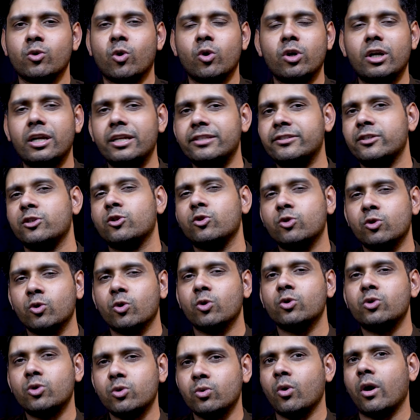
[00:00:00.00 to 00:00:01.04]
don't listen to
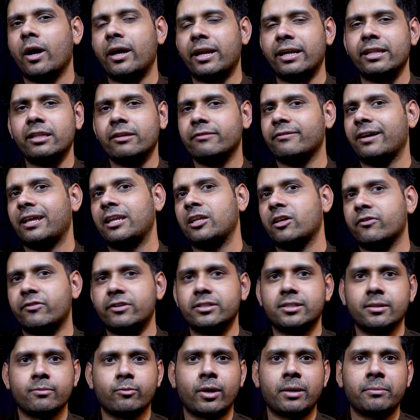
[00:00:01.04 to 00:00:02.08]
those who are in the valley of
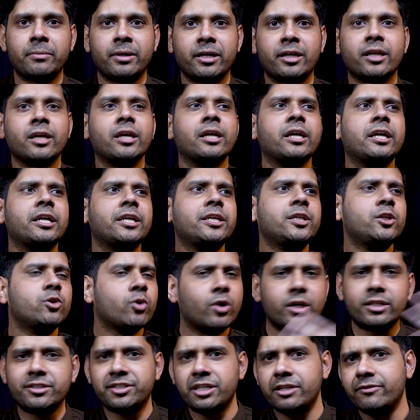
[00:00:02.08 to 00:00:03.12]
disappointment.
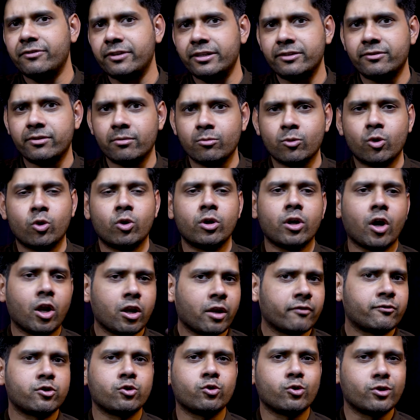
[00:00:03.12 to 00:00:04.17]
You are 3 feet from gold. All you
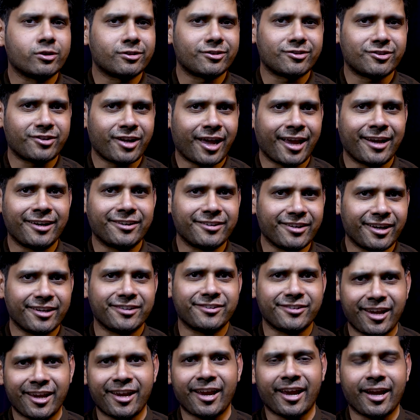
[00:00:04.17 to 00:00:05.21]
have to do is try,
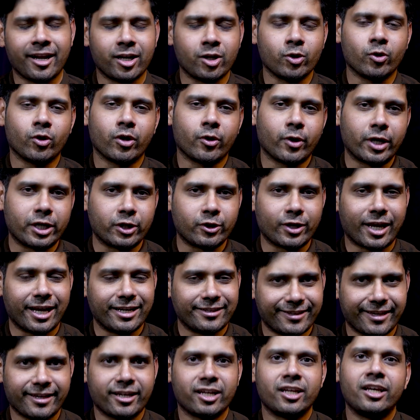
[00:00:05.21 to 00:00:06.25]
and you are going to
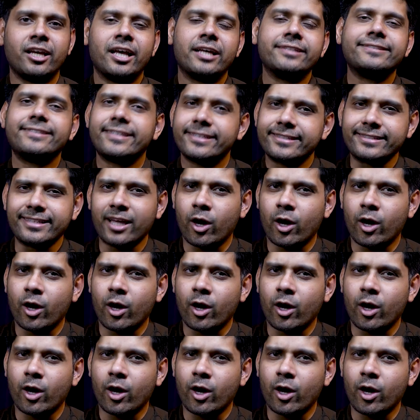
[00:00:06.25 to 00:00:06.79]
get there. This